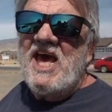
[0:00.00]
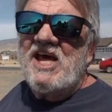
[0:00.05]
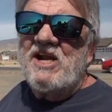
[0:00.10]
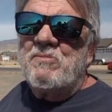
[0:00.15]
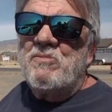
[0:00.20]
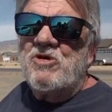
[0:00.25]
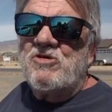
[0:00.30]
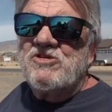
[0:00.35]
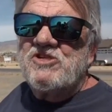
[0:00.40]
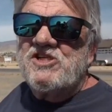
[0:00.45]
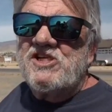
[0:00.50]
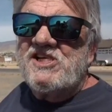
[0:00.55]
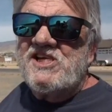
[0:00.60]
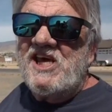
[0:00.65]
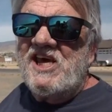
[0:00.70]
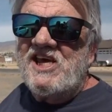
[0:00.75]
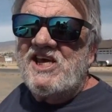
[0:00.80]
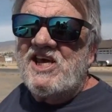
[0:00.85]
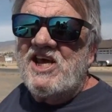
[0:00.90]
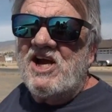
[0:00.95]
animals to
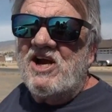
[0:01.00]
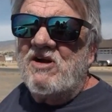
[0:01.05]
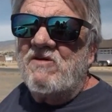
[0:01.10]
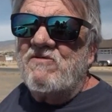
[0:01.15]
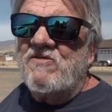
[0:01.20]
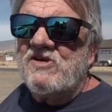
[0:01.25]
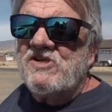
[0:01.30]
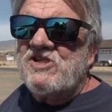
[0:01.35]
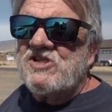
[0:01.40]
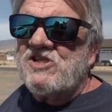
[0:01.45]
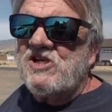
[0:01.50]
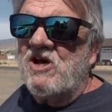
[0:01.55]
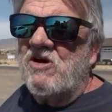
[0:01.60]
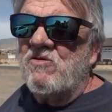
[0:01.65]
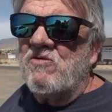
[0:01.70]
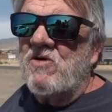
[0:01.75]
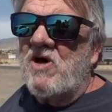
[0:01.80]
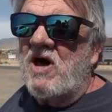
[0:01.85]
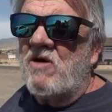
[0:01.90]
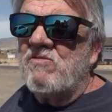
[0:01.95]
take care of, and
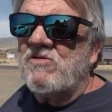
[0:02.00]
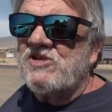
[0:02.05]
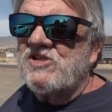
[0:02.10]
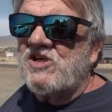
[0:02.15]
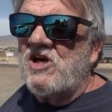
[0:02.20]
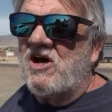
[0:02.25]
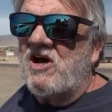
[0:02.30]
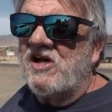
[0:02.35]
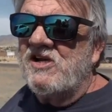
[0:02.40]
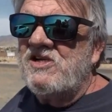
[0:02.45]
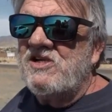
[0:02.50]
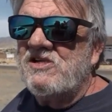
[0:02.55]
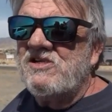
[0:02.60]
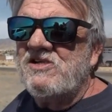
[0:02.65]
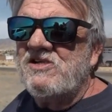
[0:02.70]
so I was gone.